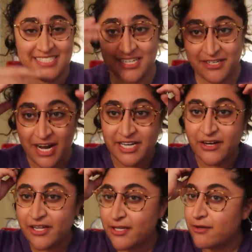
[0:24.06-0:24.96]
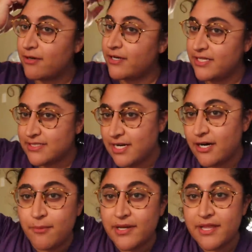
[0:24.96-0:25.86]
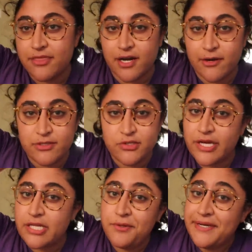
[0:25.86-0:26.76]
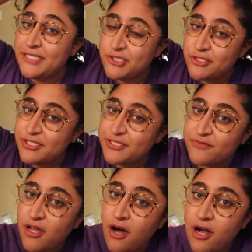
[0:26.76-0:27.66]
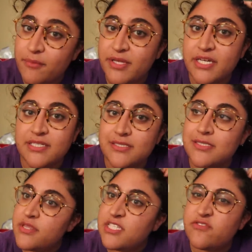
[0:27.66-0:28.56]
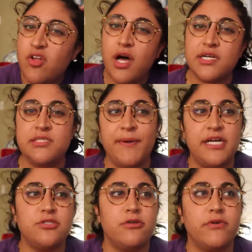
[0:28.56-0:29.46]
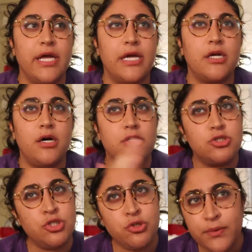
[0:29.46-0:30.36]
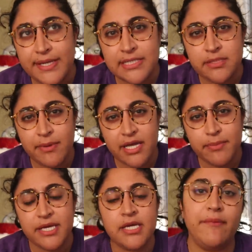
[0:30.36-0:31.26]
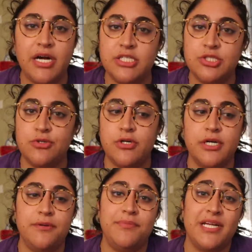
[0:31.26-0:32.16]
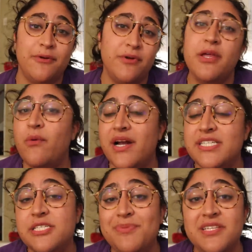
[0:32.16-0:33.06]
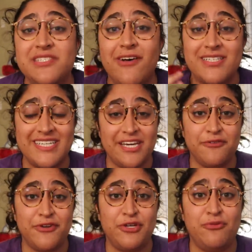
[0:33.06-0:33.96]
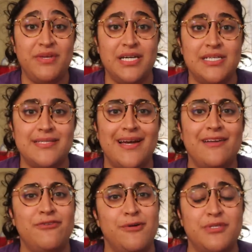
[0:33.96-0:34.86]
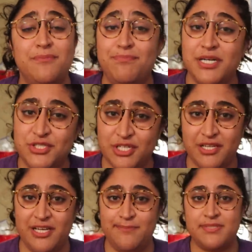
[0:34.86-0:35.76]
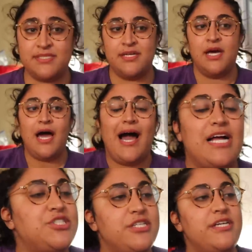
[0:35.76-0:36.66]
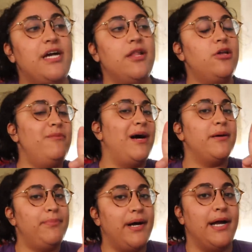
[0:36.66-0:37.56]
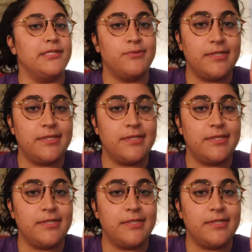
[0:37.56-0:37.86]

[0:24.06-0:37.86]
So I know I look grody as hell, but I thought I would do like a little intro to this vlog because this vlog spans over like two weeks maybe. I'm not sure, but I really wanted to put this vlog together for you because I had filmed a bunch of clips. Actually, I don't know about a bunch.